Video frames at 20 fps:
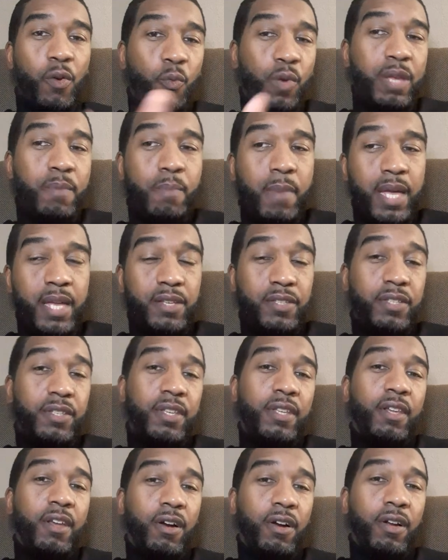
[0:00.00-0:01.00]
we men,
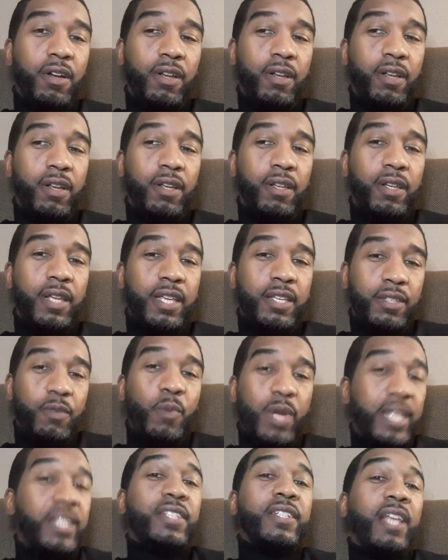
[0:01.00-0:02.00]

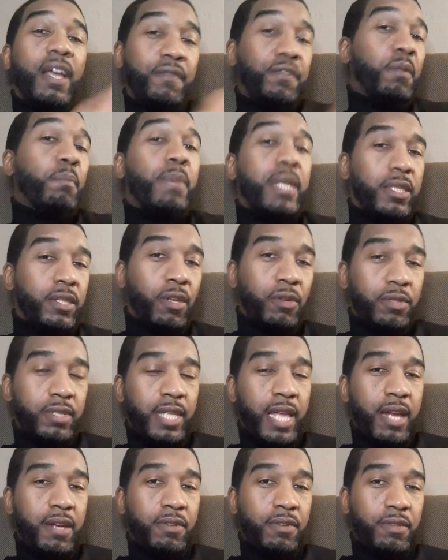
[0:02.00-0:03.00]
we just have to meet those
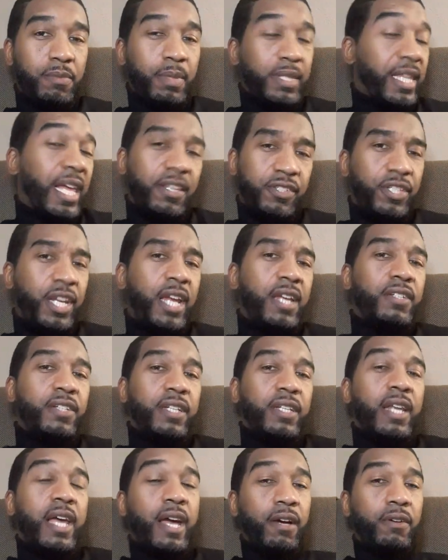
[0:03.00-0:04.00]
standards. But that's
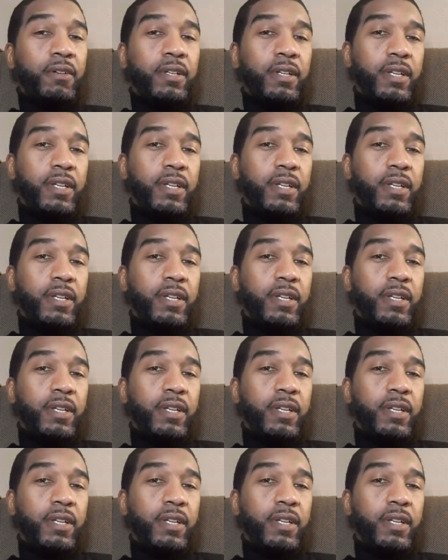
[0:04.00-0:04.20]
changing now.